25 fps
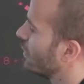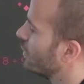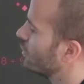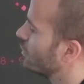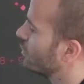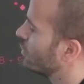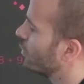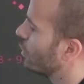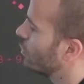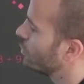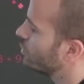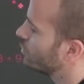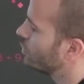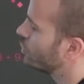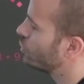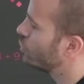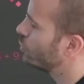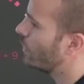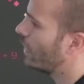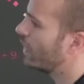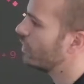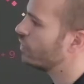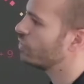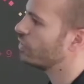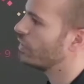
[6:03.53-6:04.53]
So
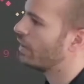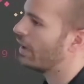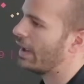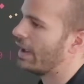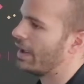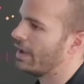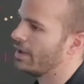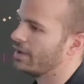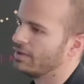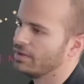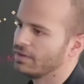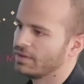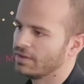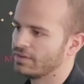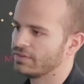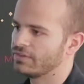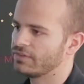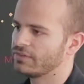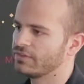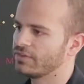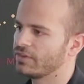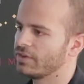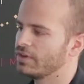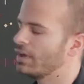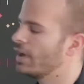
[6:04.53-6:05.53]
situation A, it's
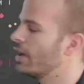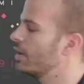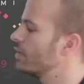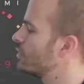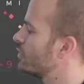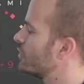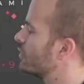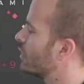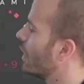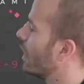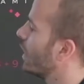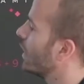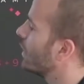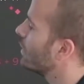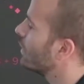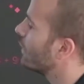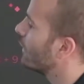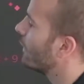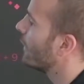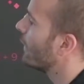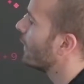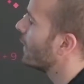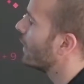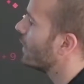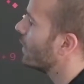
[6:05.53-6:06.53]
sunny outside.
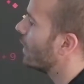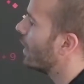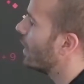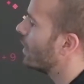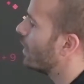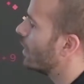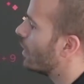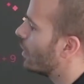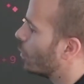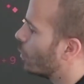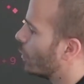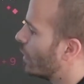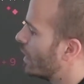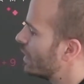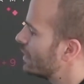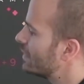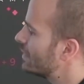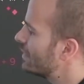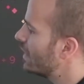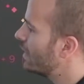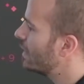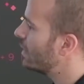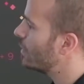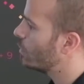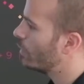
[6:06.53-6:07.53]
When
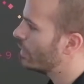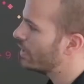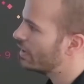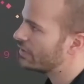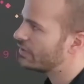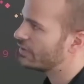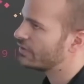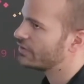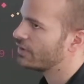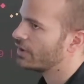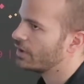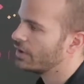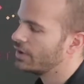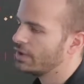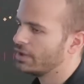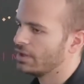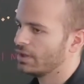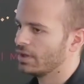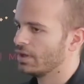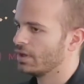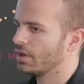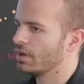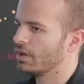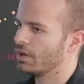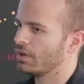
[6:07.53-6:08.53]
it's
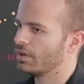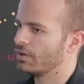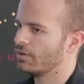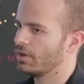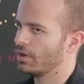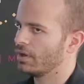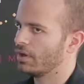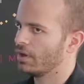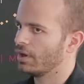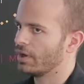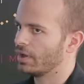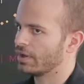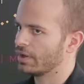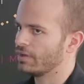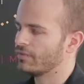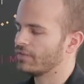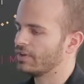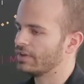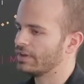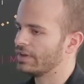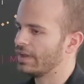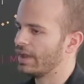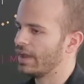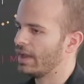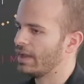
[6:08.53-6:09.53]
sunny on a
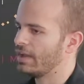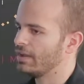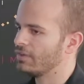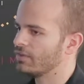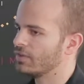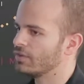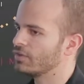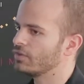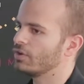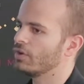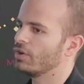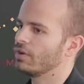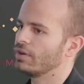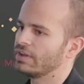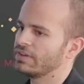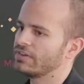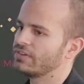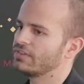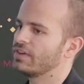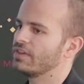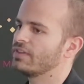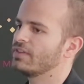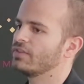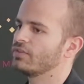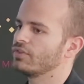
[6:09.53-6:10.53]
given day, then
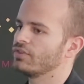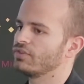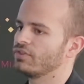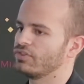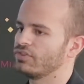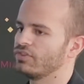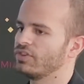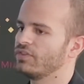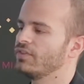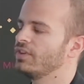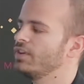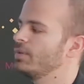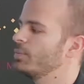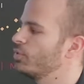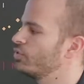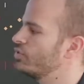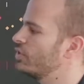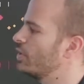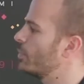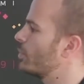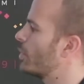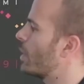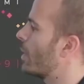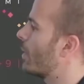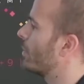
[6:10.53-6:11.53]
let's say that there's a
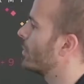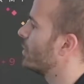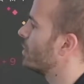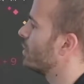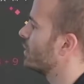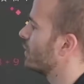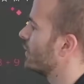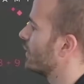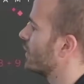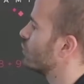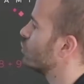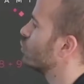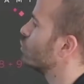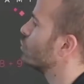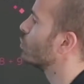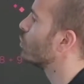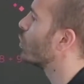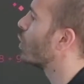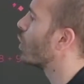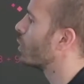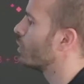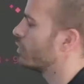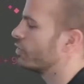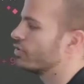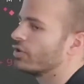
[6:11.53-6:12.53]
70% probability that
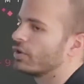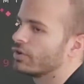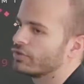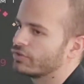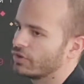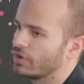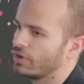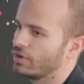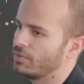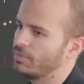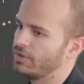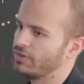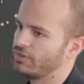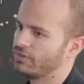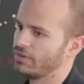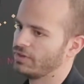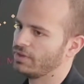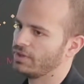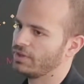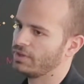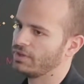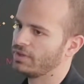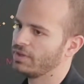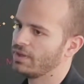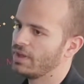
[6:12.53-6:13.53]
tomorrow it's also going to be
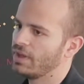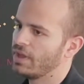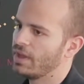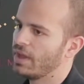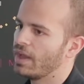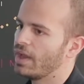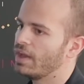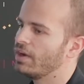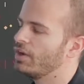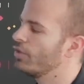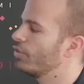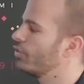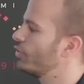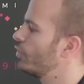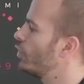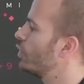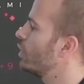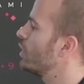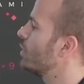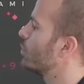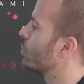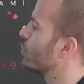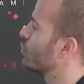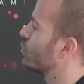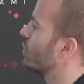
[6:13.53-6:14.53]
sunny, and a
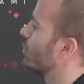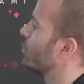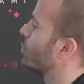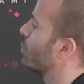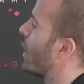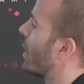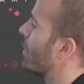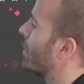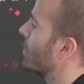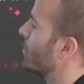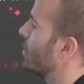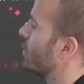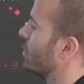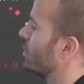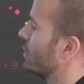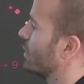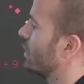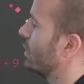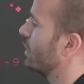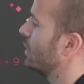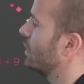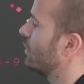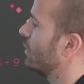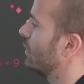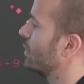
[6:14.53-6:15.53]
30%
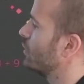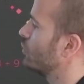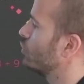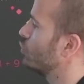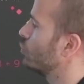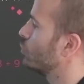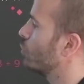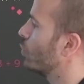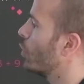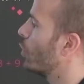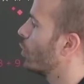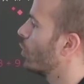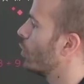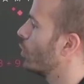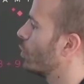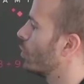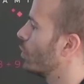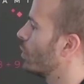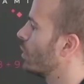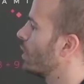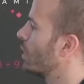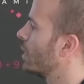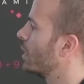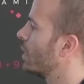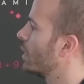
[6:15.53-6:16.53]
probability that
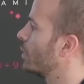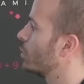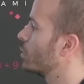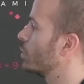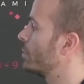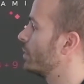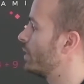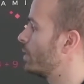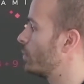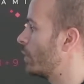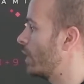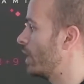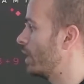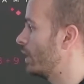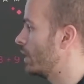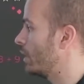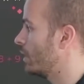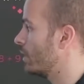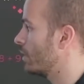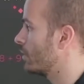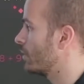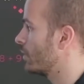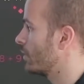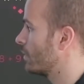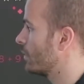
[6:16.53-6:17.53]
tomorrow it will be raining.